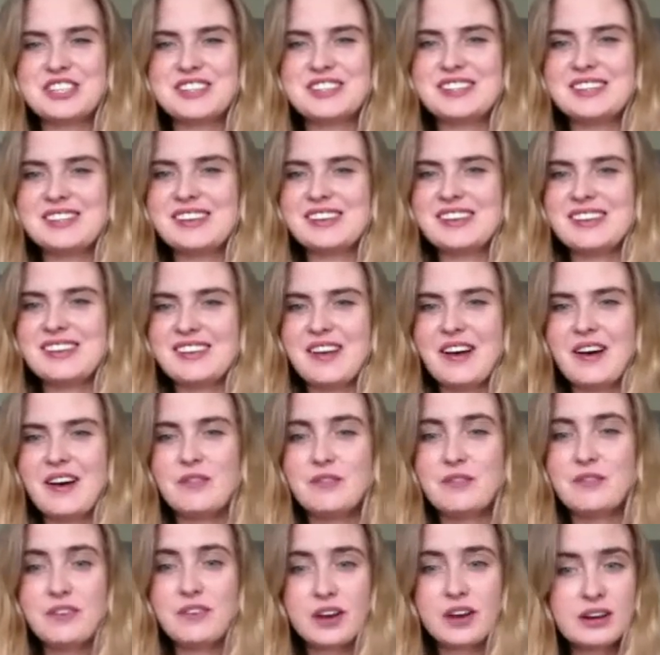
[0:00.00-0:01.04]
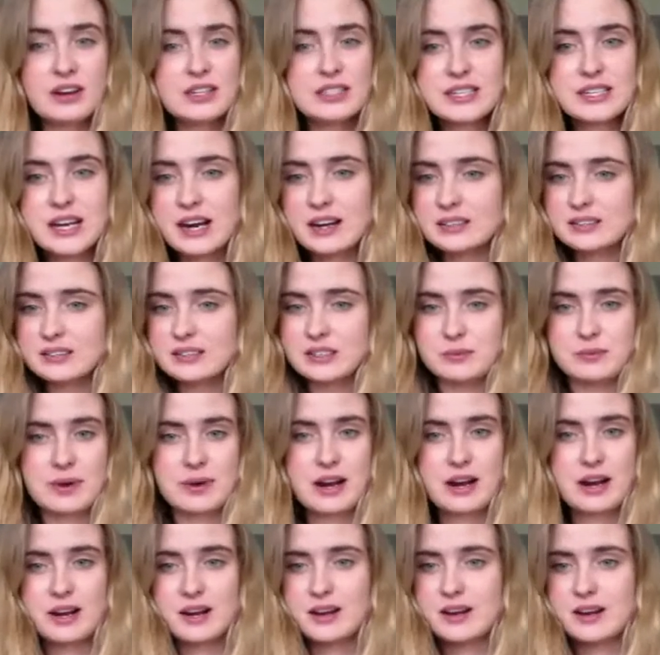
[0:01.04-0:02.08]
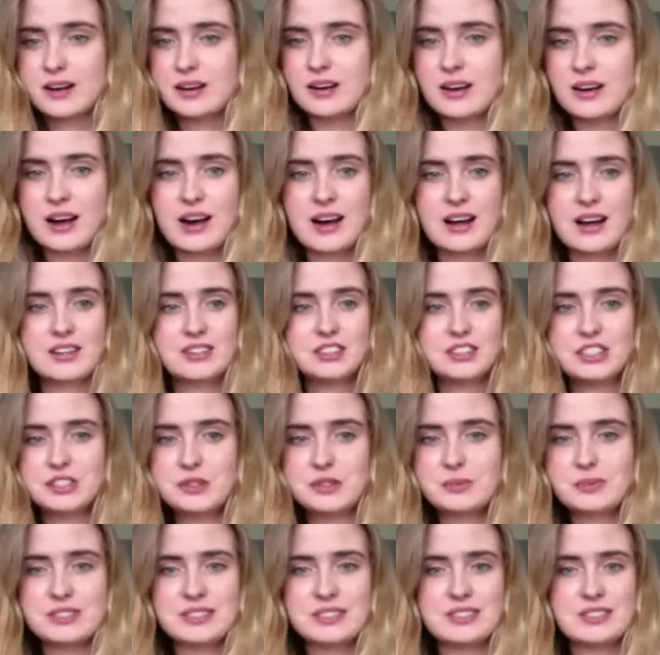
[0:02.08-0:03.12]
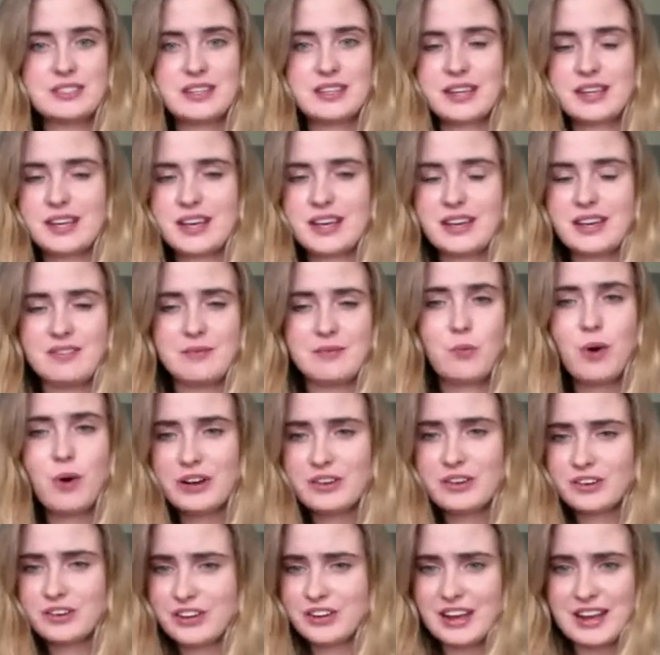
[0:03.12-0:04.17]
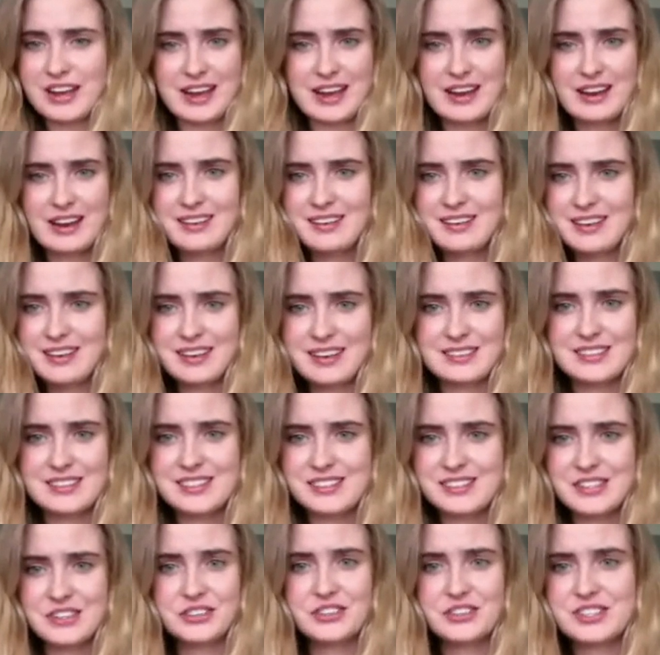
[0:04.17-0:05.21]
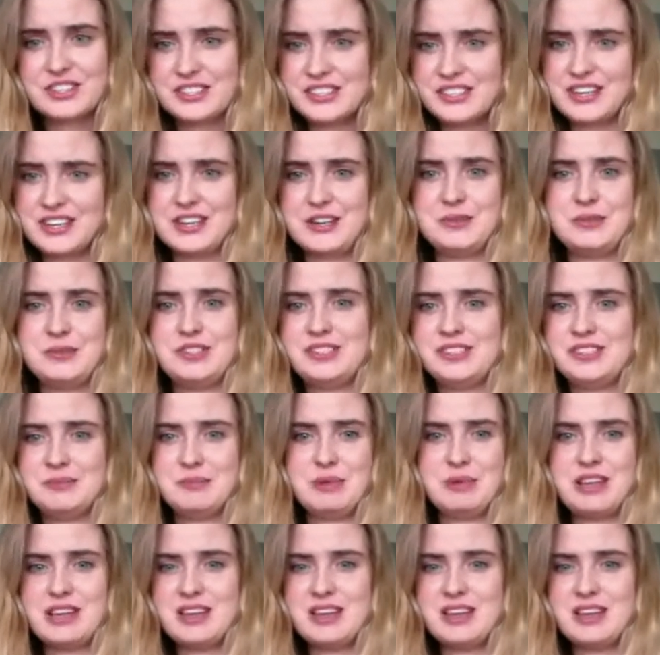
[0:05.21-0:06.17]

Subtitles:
She's a very talented writer. She was like a wonder kid and still continues to